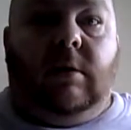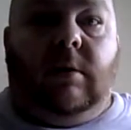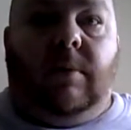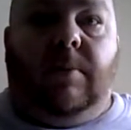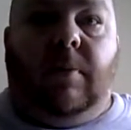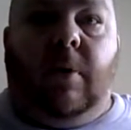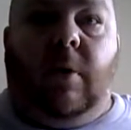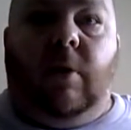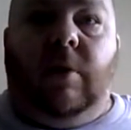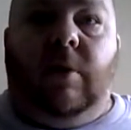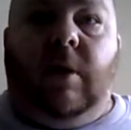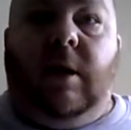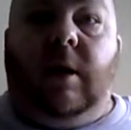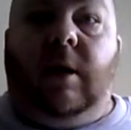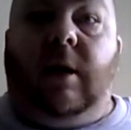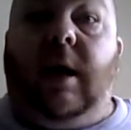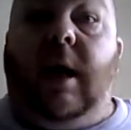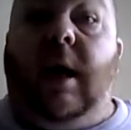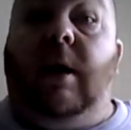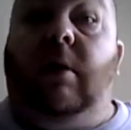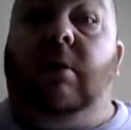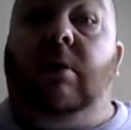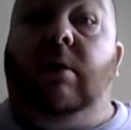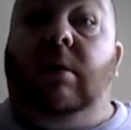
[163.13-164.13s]
to put on the
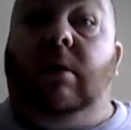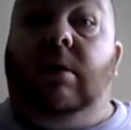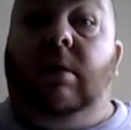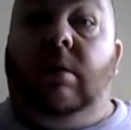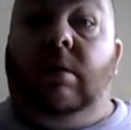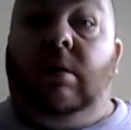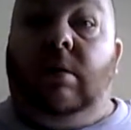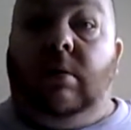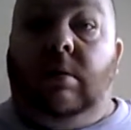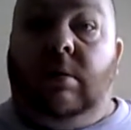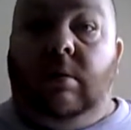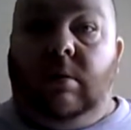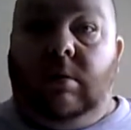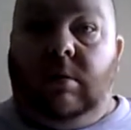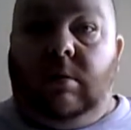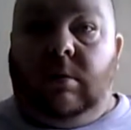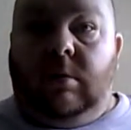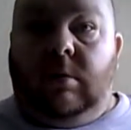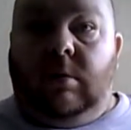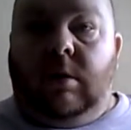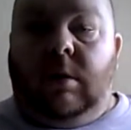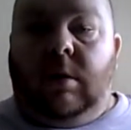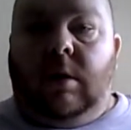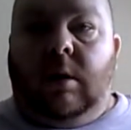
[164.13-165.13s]
account."
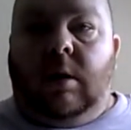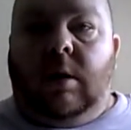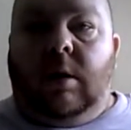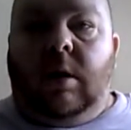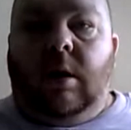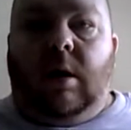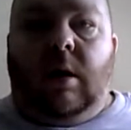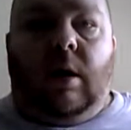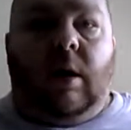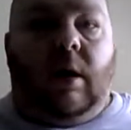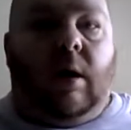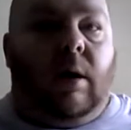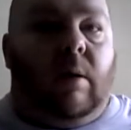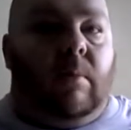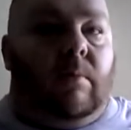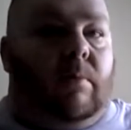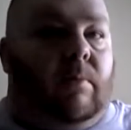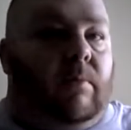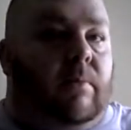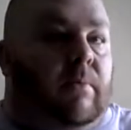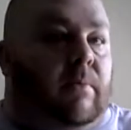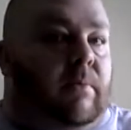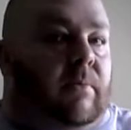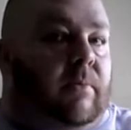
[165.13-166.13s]

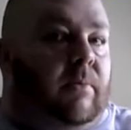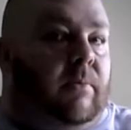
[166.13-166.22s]
Um,